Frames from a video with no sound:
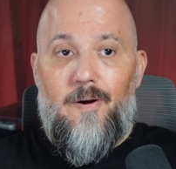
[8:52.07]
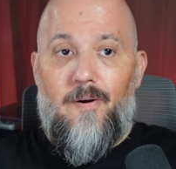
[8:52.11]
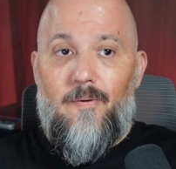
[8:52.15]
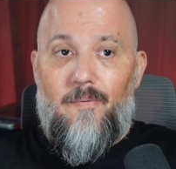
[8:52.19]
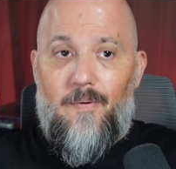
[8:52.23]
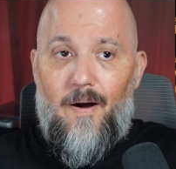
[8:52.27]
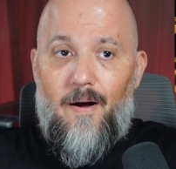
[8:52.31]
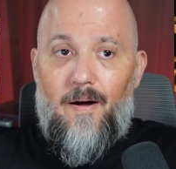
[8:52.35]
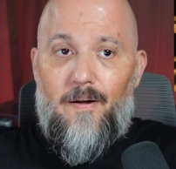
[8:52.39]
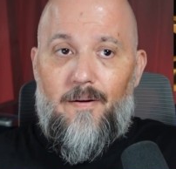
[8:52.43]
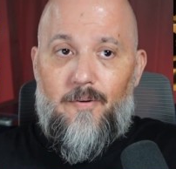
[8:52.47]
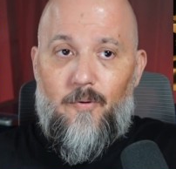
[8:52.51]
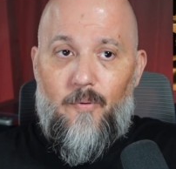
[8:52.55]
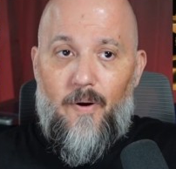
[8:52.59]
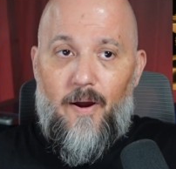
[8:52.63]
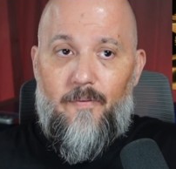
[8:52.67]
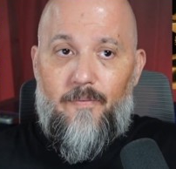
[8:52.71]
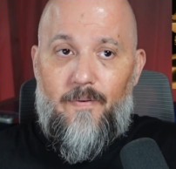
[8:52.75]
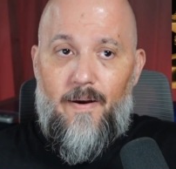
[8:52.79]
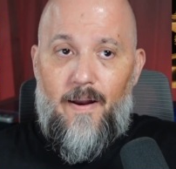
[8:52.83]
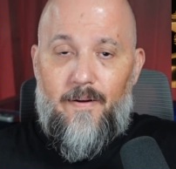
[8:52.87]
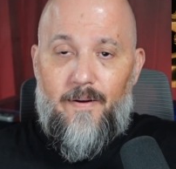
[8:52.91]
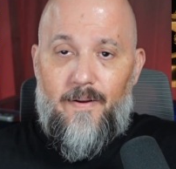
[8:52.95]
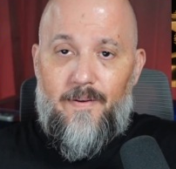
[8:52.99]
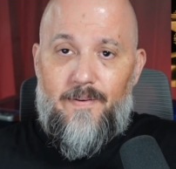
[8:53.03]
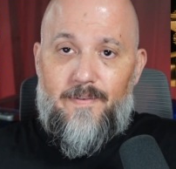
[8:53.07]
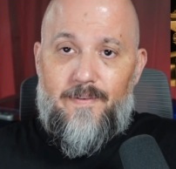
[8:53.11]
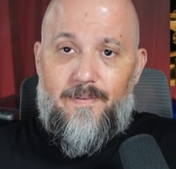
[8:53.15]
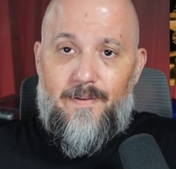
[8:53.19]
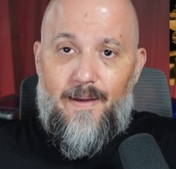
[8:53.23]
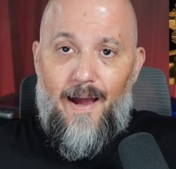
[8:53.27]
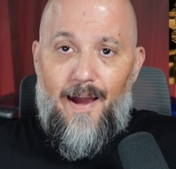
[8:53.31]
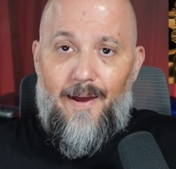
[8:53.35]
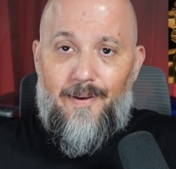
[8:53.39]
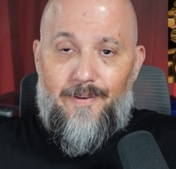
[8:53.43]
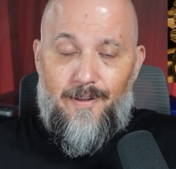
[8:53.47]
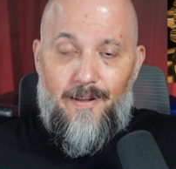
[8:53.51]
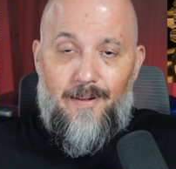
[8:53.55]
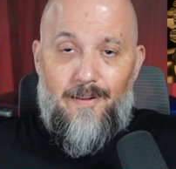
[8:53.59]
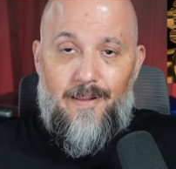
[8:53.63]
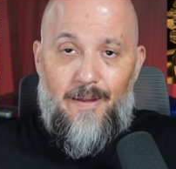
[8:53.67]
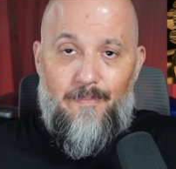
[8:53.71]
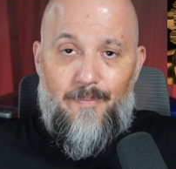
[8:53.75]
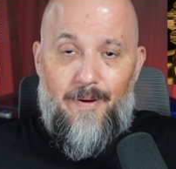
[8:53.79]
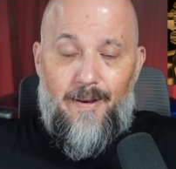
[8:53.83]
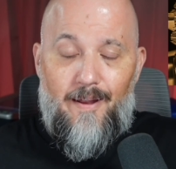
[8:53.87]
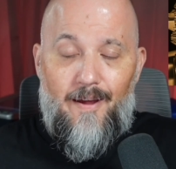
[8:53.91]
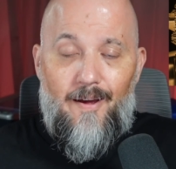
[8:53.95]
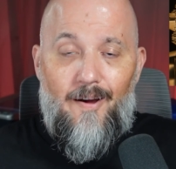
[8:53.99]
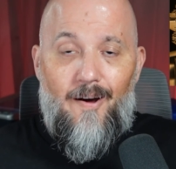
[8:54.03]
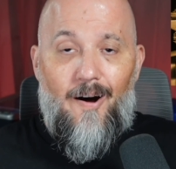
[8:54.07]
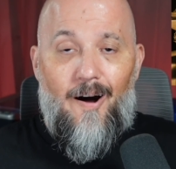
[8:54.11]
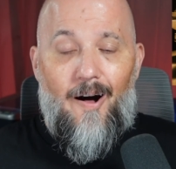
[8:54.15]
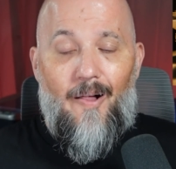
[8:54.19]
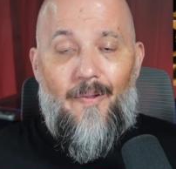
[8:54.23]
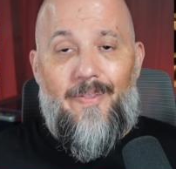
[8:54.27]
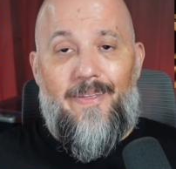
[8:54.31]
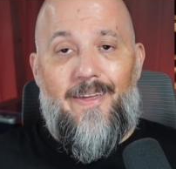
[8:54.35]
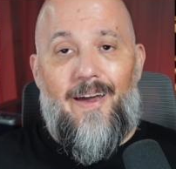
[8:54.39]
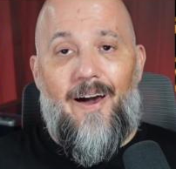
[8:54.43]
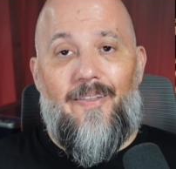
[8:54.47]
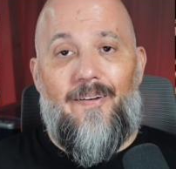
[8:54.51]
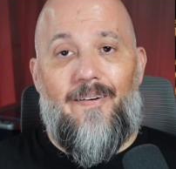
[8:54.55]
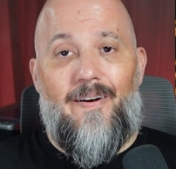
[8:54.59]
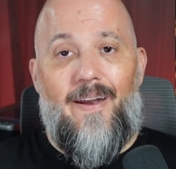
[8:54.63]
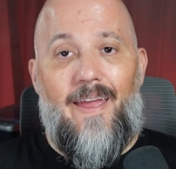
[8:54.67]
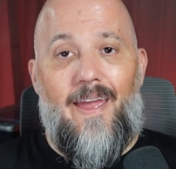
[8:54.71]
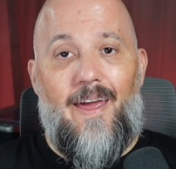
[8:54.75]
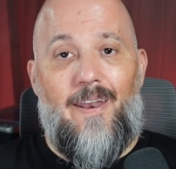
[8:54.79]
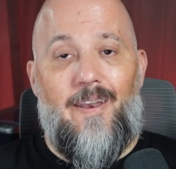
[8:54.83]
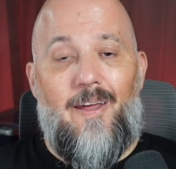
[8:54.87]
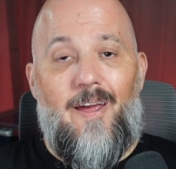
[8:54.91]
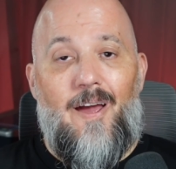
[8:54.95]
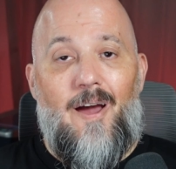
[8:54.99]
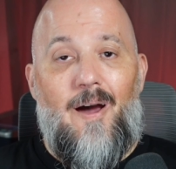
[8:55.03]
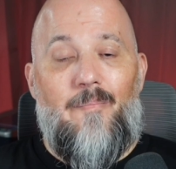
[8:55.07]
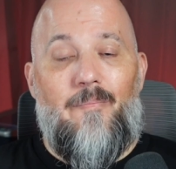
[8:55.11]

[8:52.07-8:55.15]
well, quite frankly, sky's the limit on the other hand.